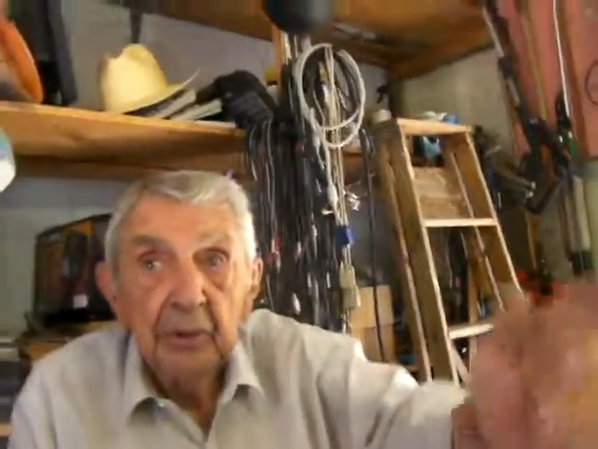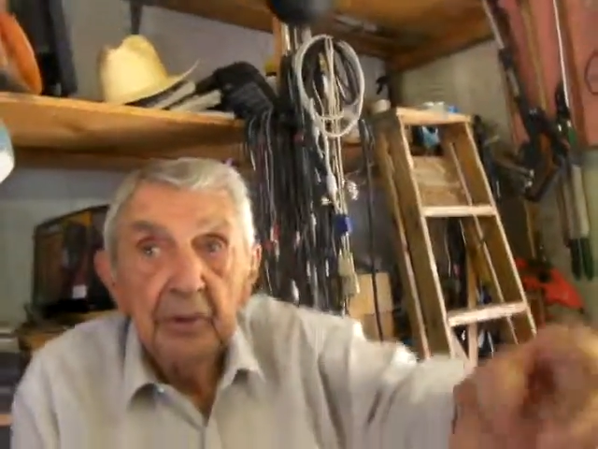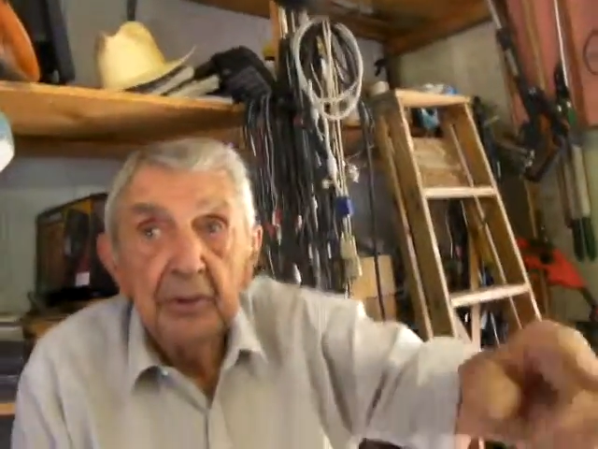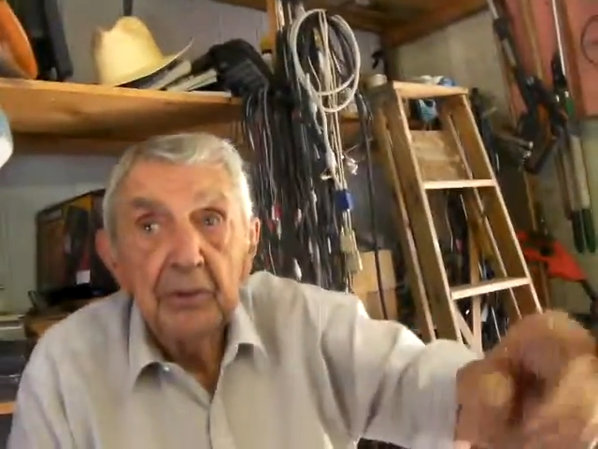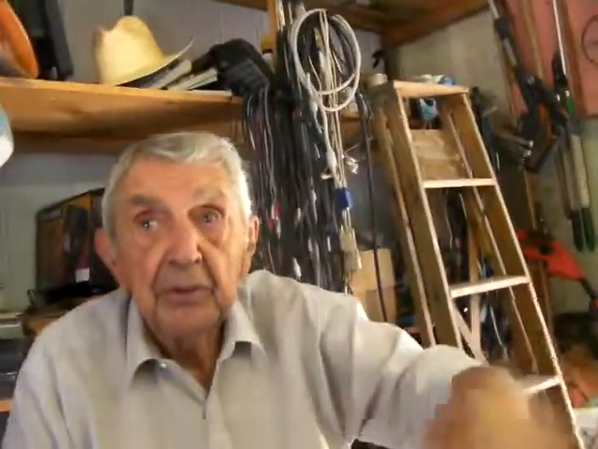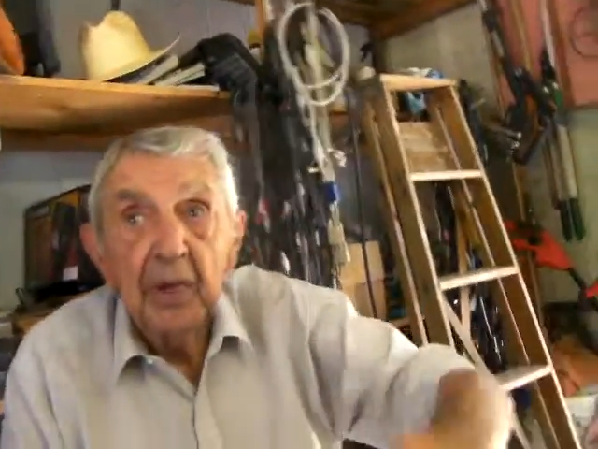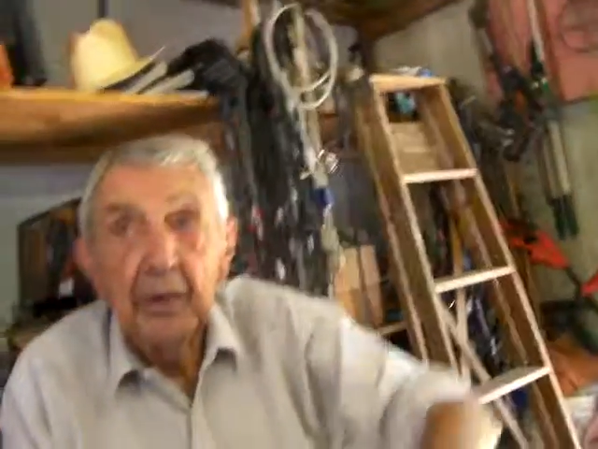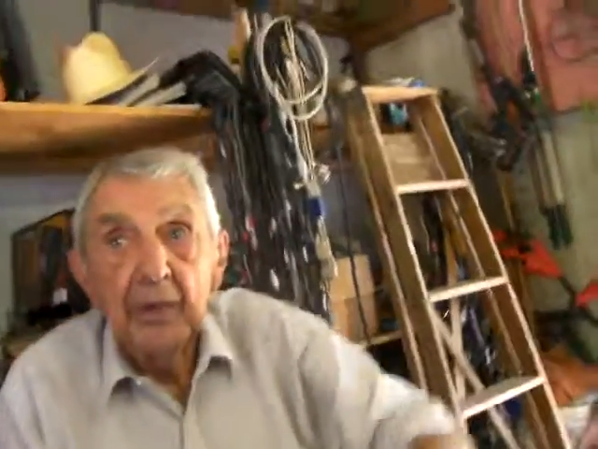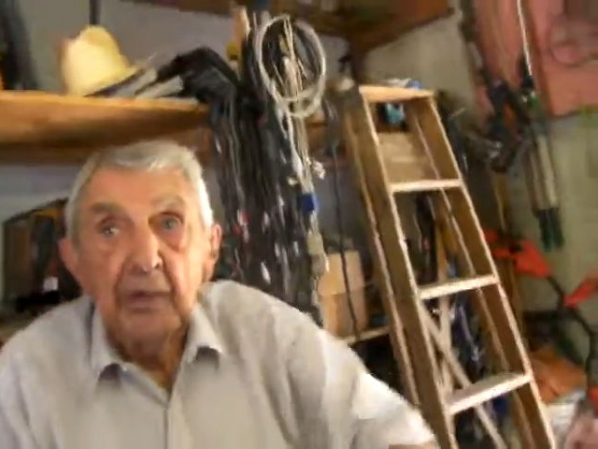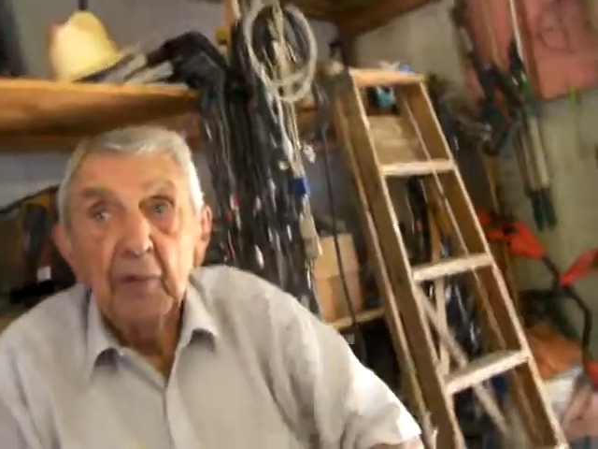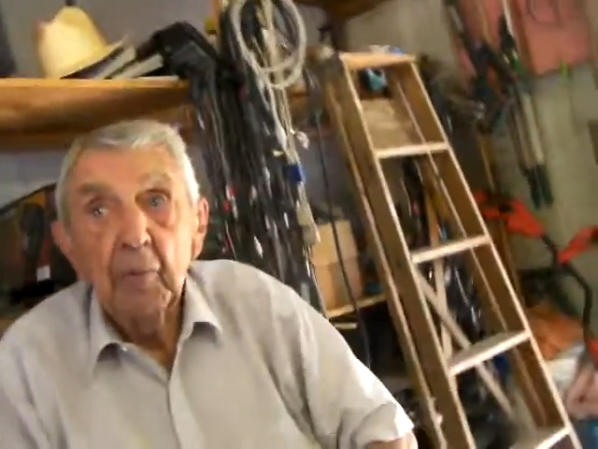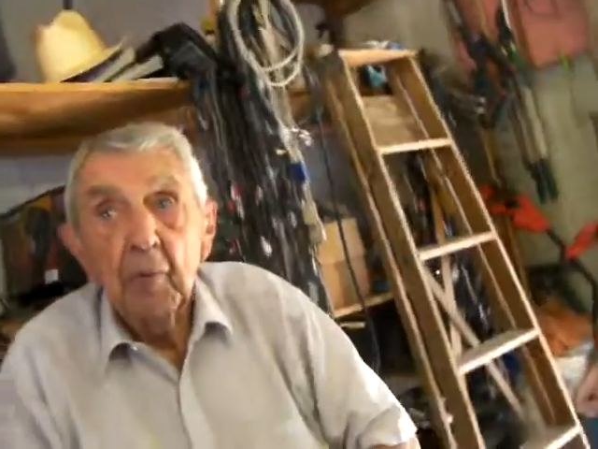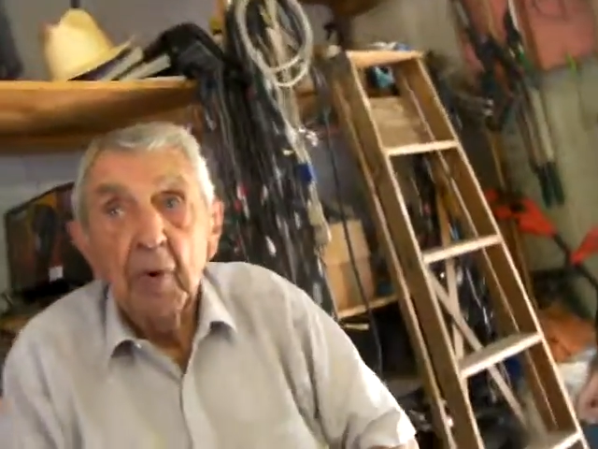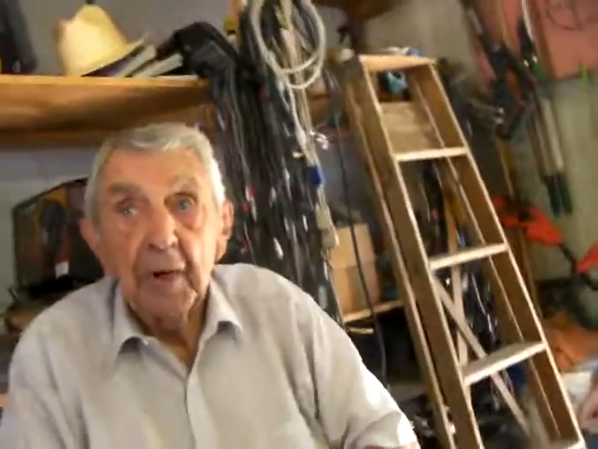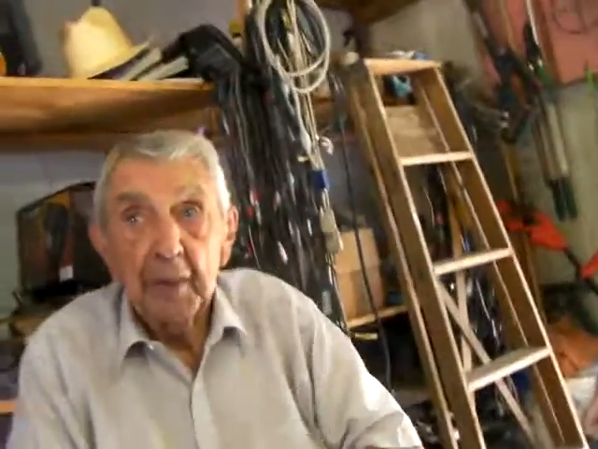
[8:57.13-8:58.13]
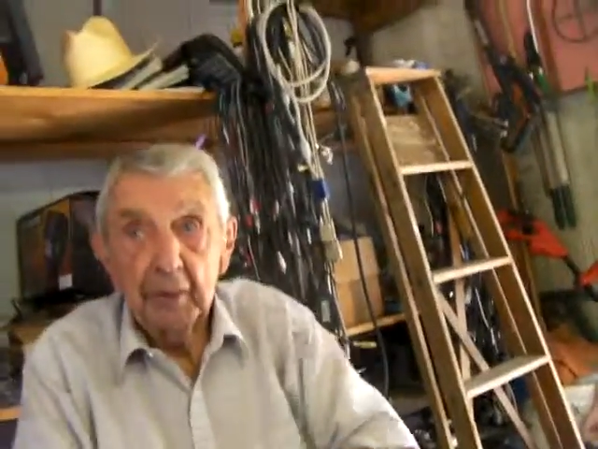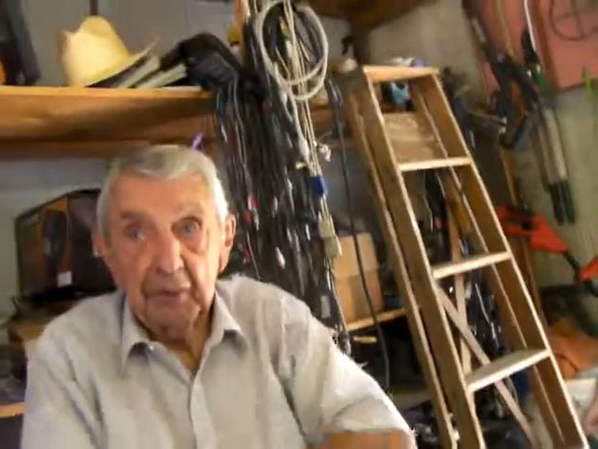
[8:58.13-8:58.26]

is on that wire.